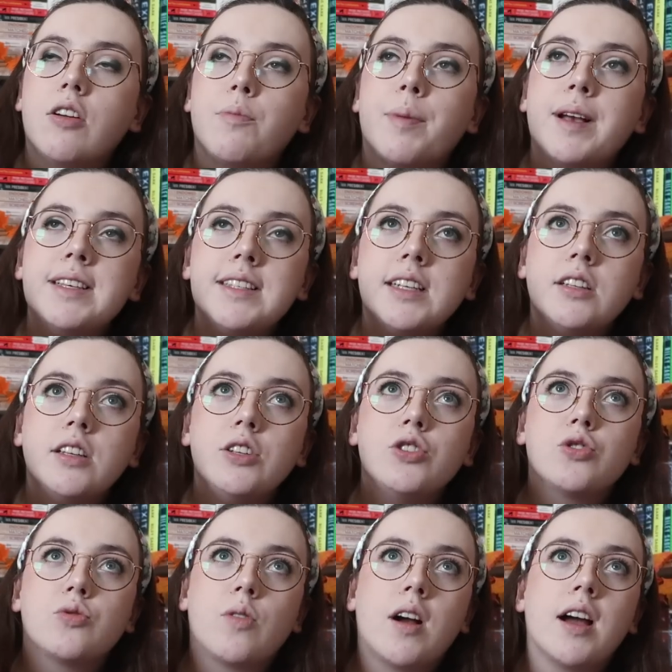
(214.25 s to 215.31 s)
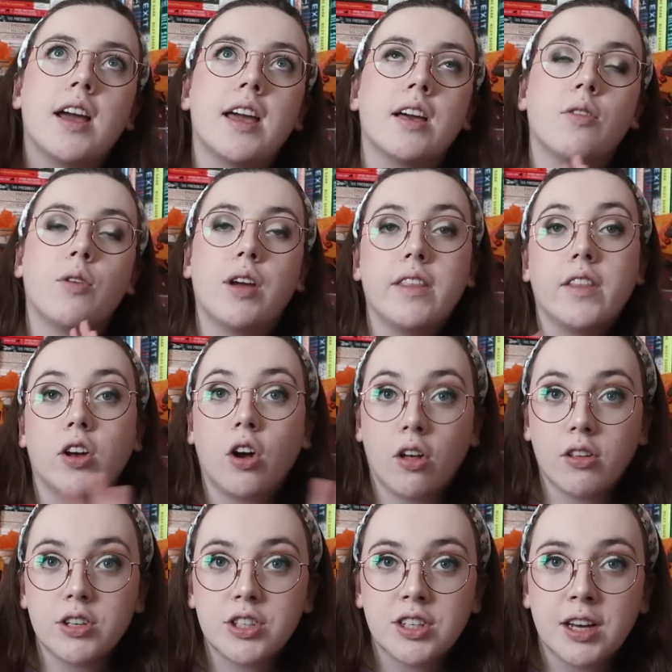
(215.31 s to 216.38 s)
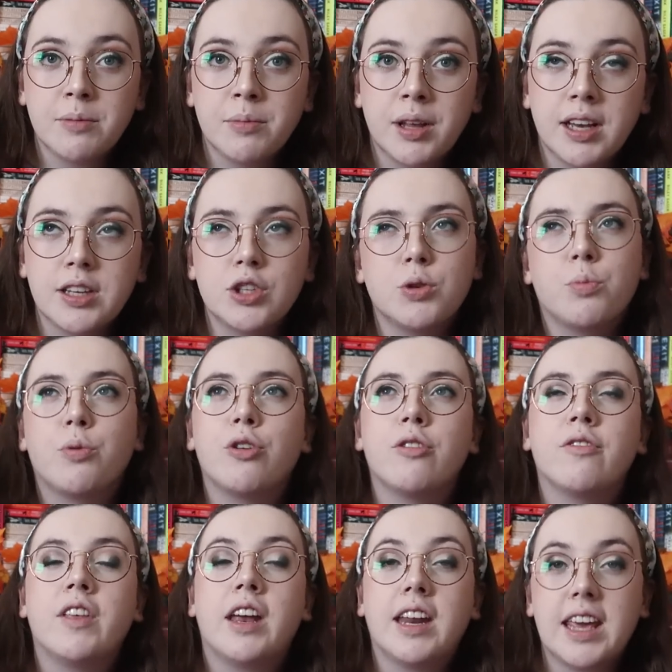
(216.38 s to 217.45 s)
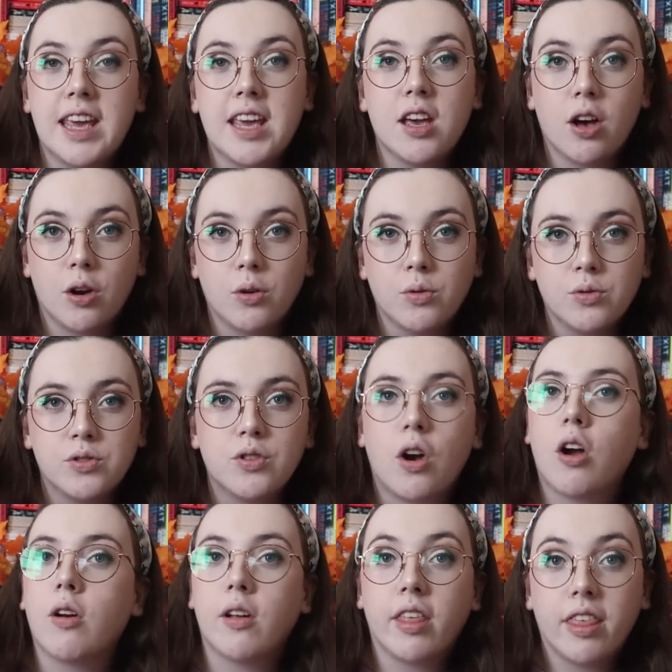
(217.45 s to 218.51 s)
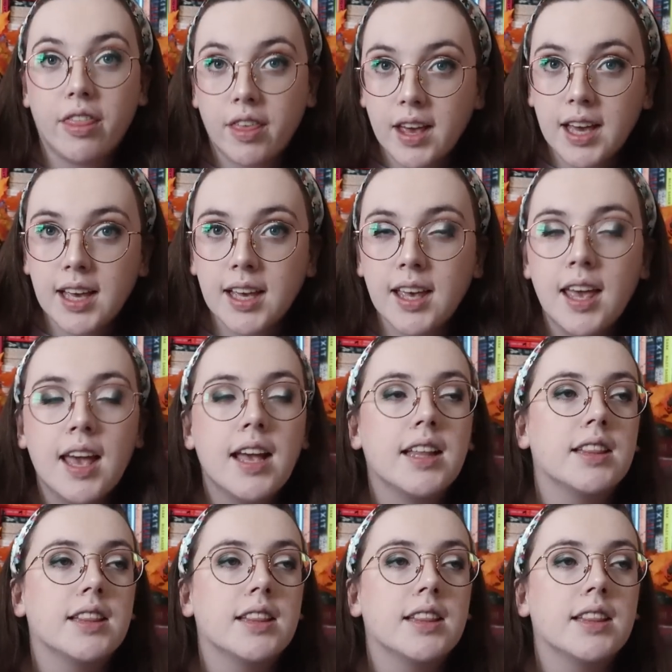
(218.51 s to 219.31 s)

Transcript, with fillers: are basically trying in the college timeline to prove that E Os are a thing.